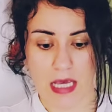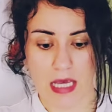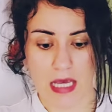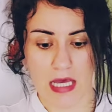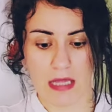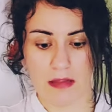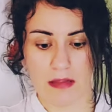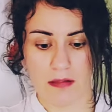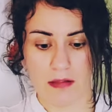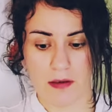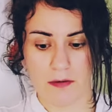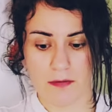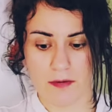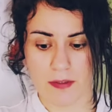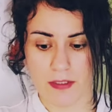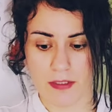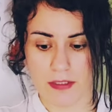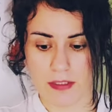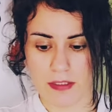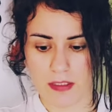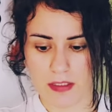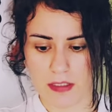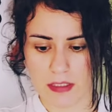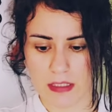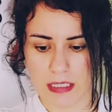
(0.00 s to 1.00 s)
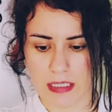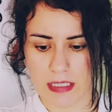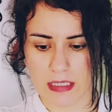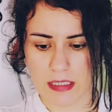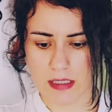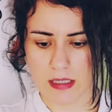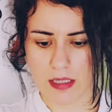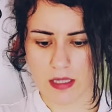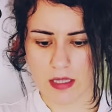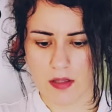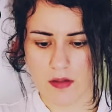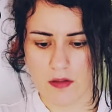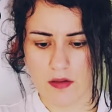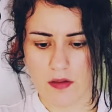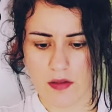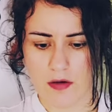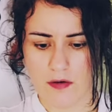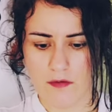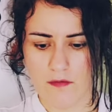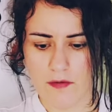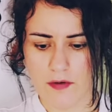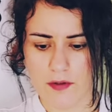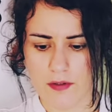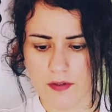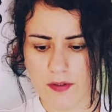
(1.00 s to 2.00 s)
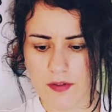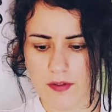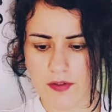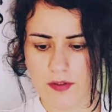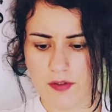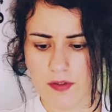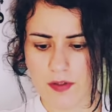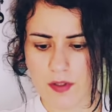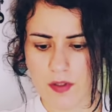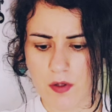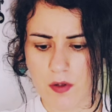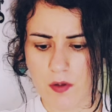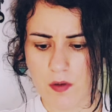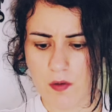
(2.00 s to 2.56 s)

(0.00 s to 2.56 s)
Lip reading: And there is like the universe,